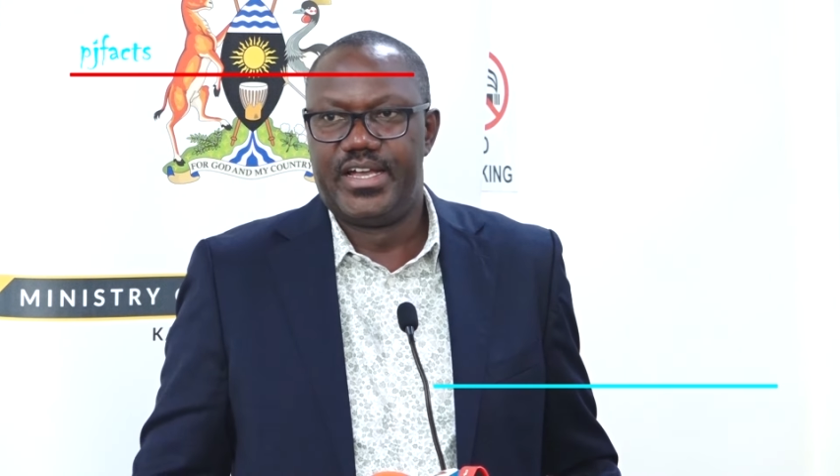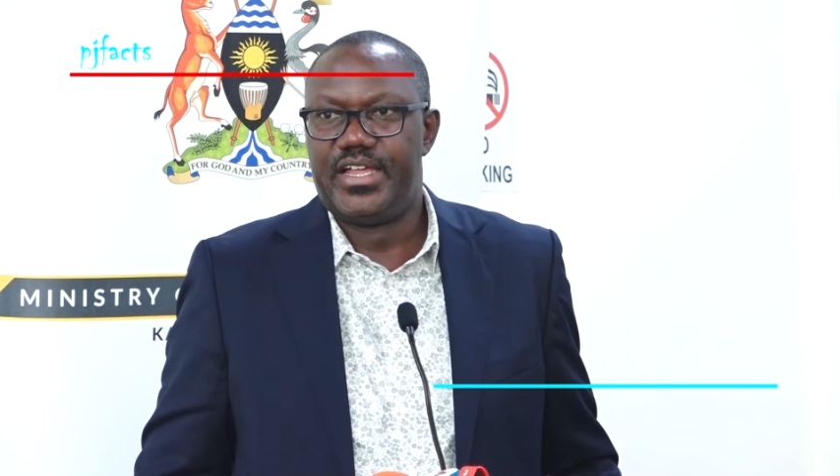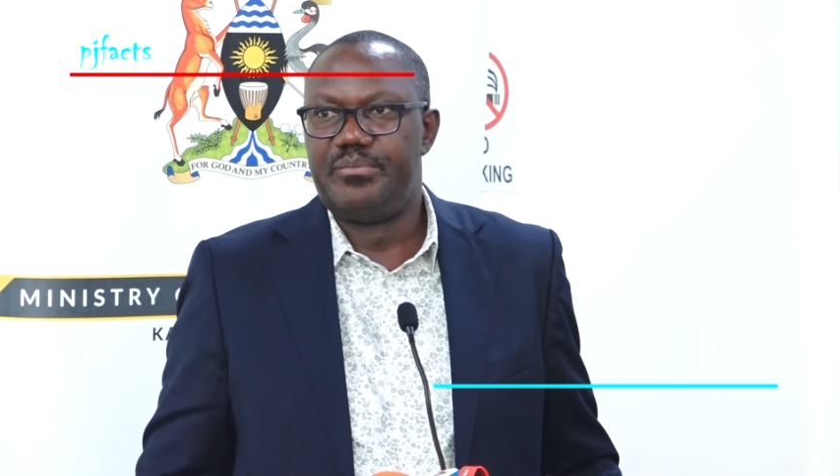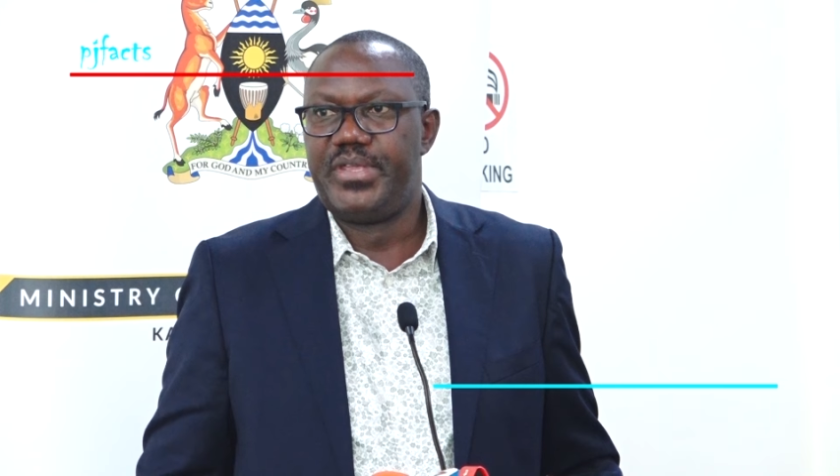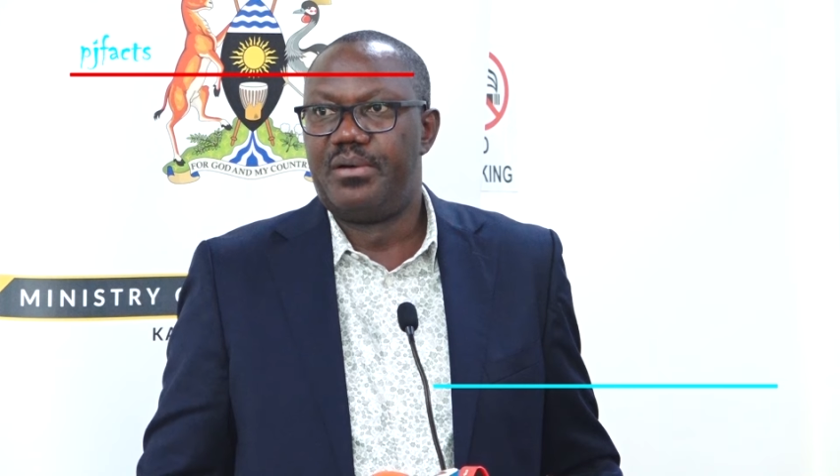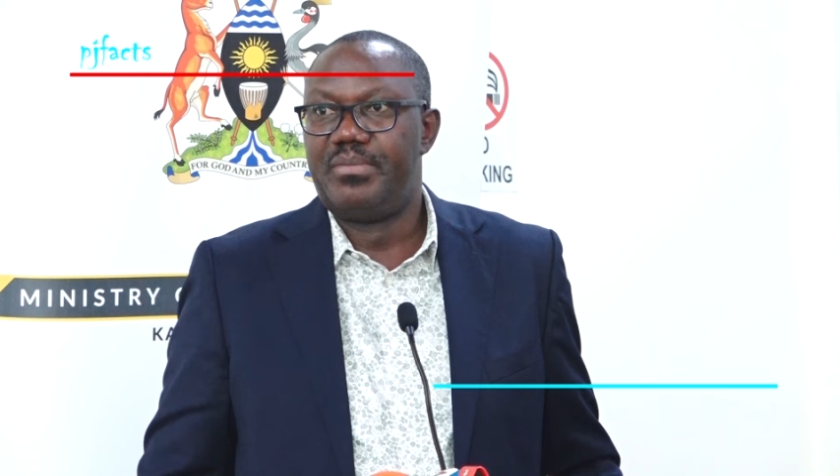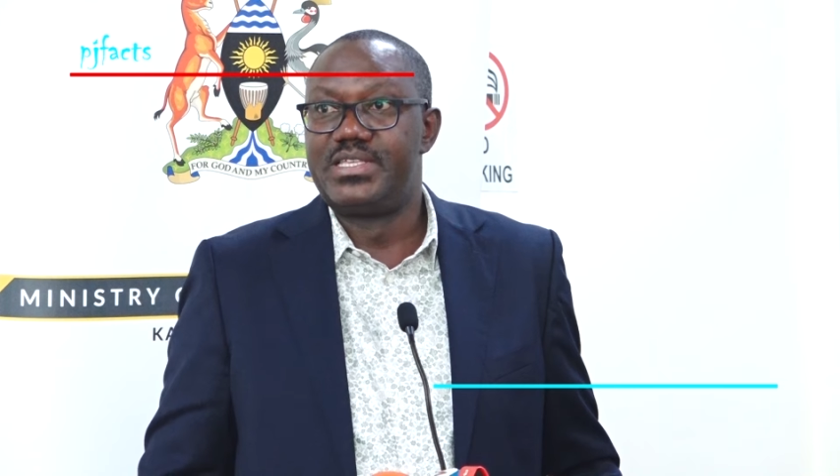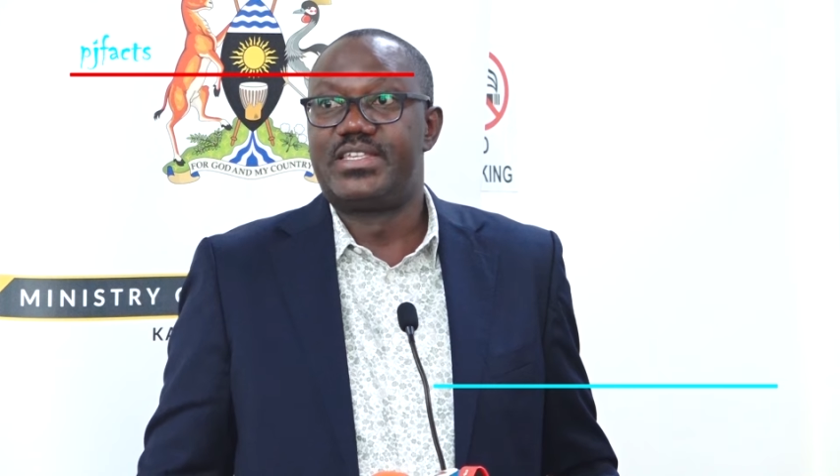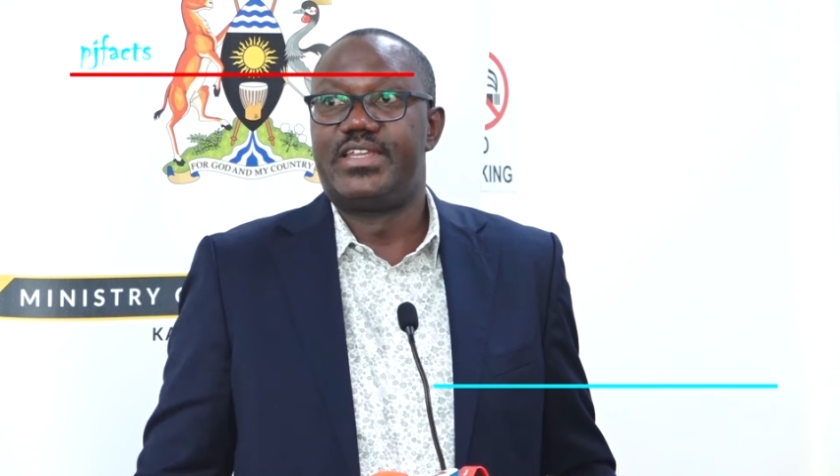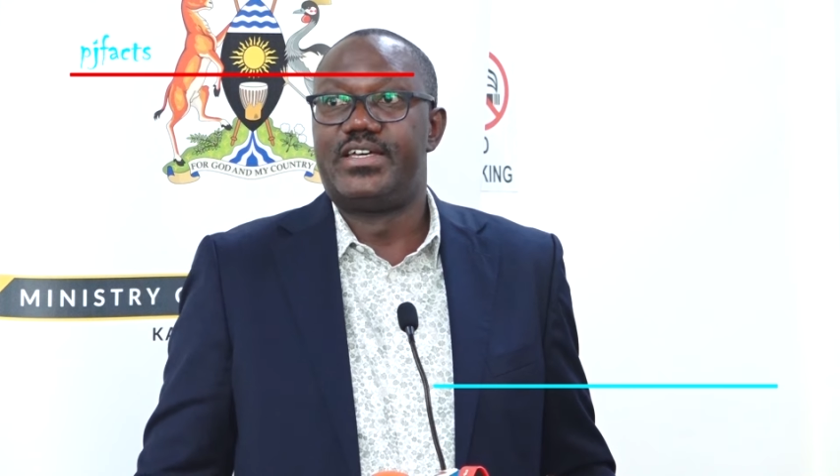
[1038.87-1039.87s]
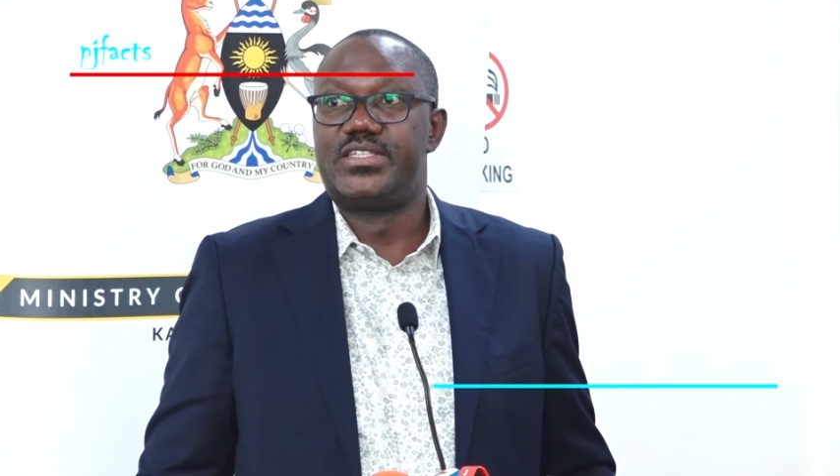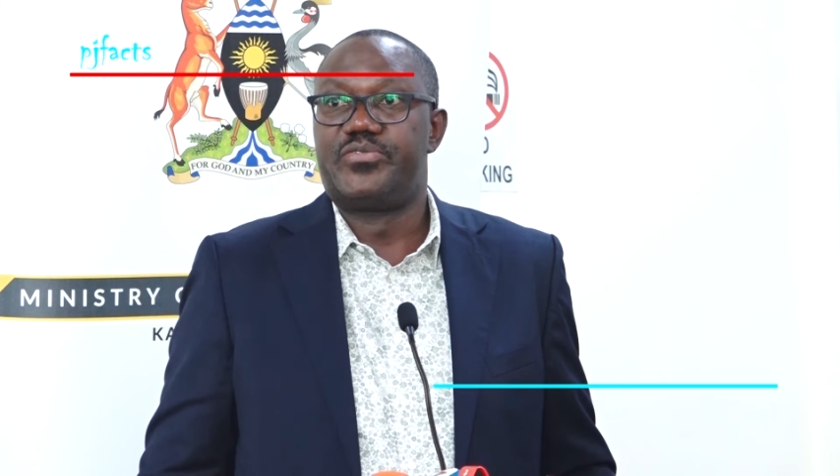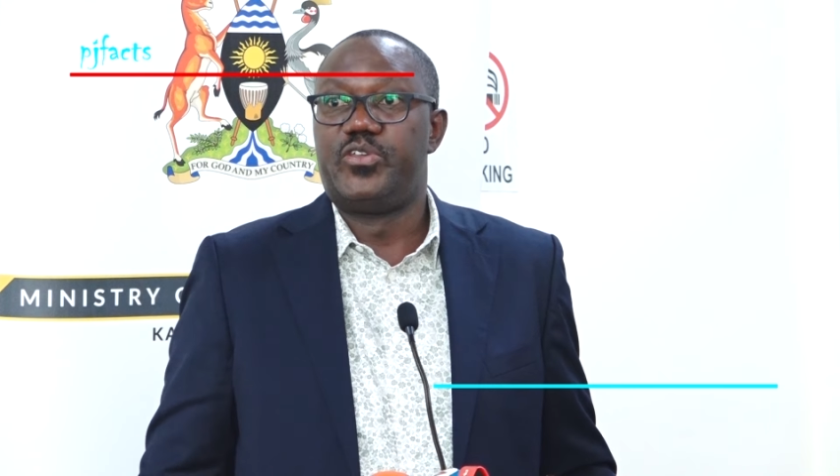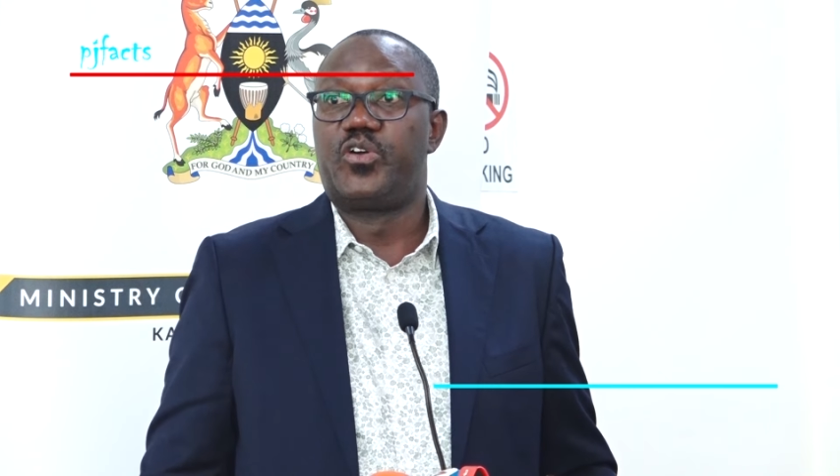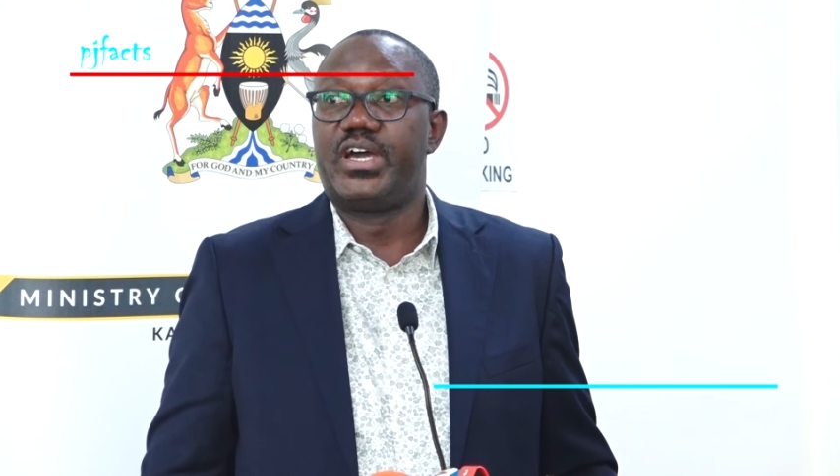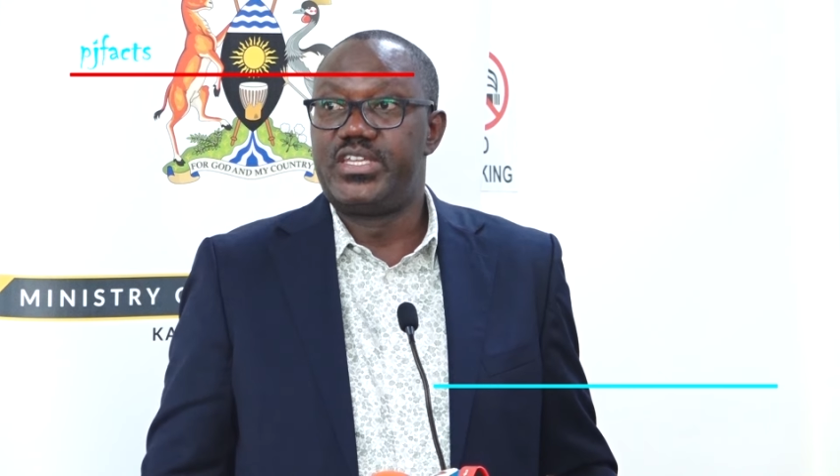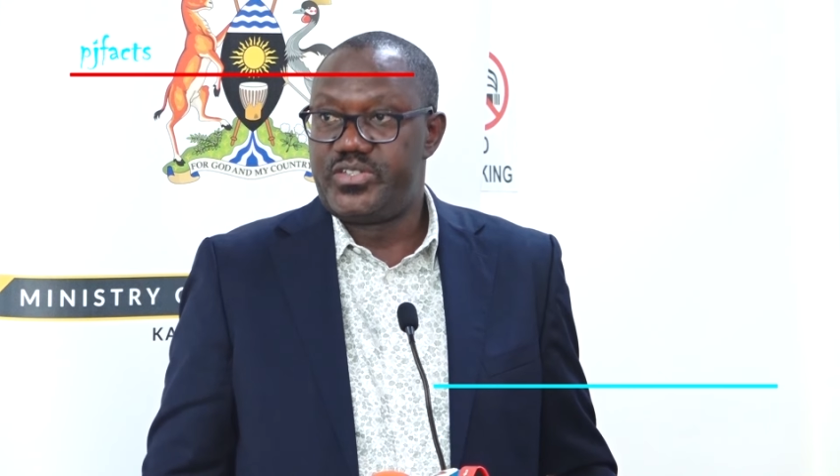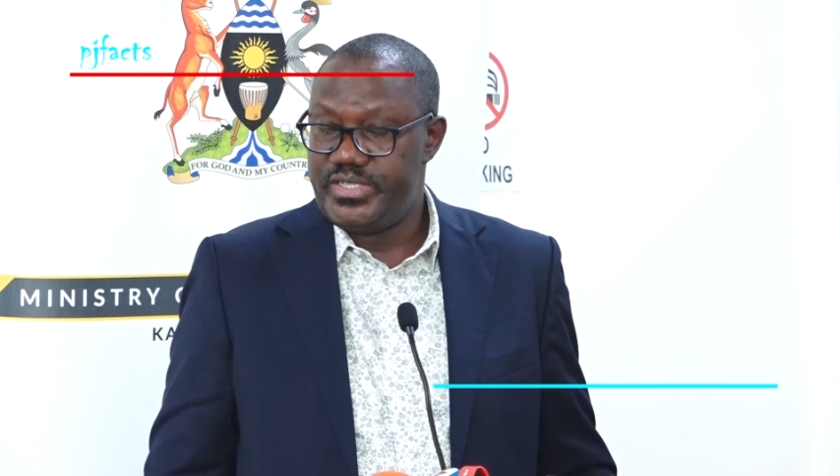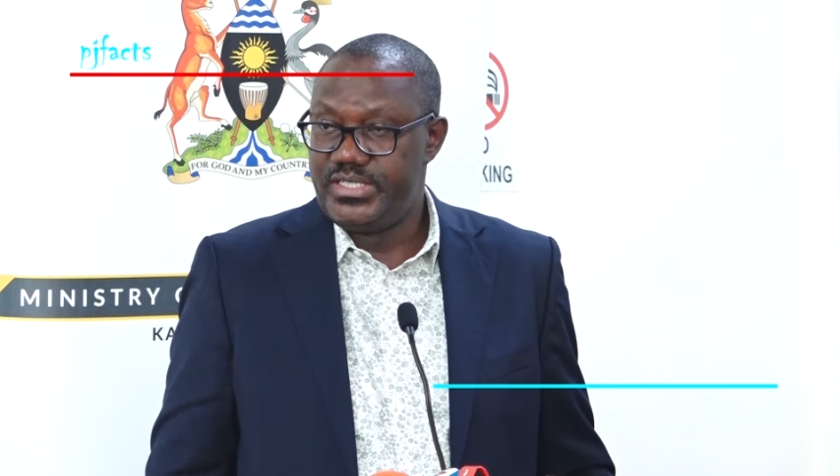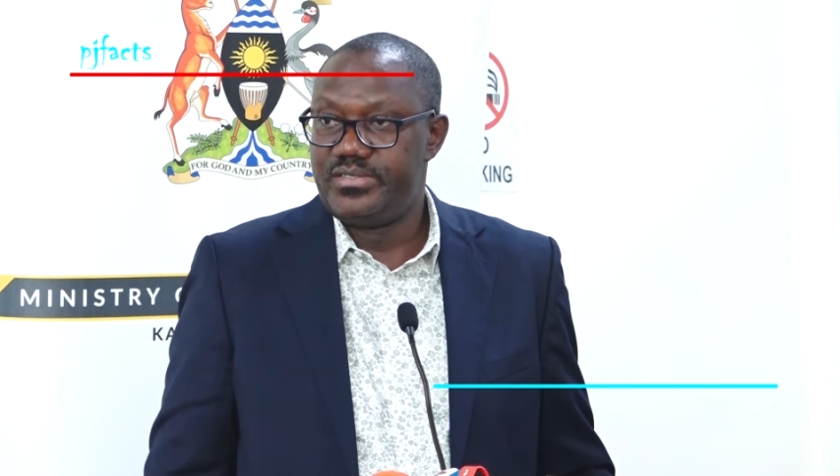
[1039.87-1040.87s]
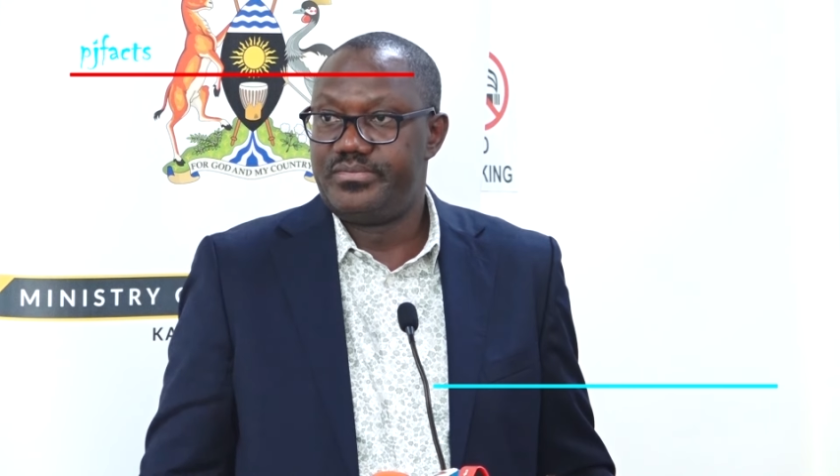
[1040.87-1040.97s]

and be ambassadors for your country